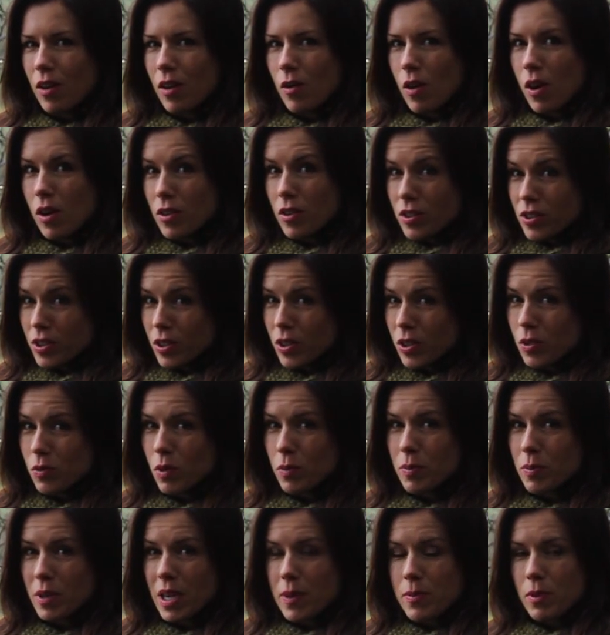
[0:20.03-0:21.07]
also will
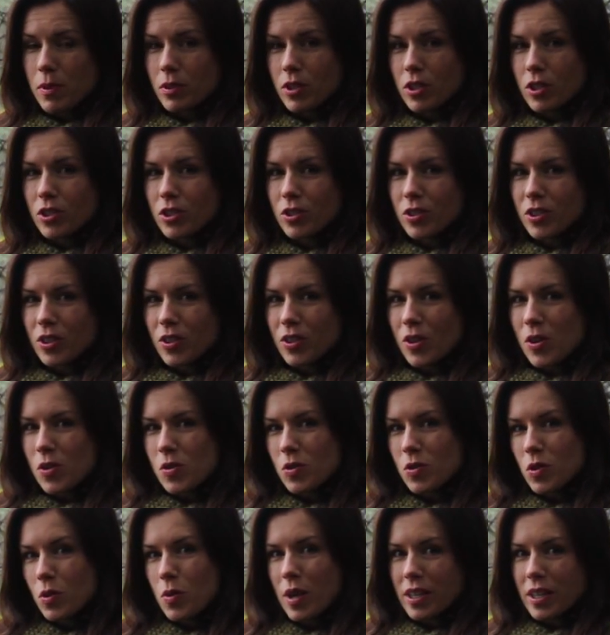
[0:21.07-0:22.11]
be able to do your
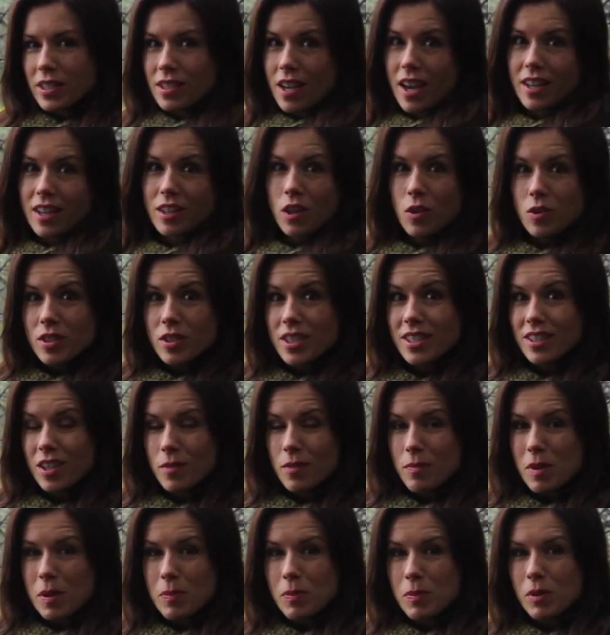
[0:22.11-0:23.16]
own quick diagnoses on
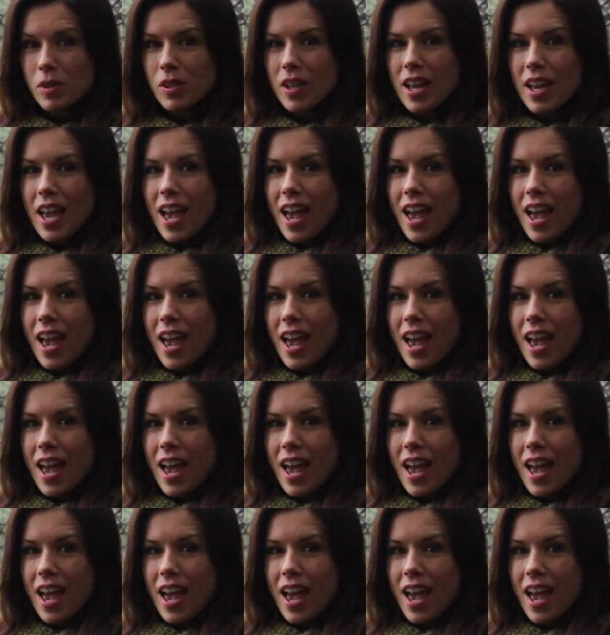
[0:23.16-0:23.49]
people.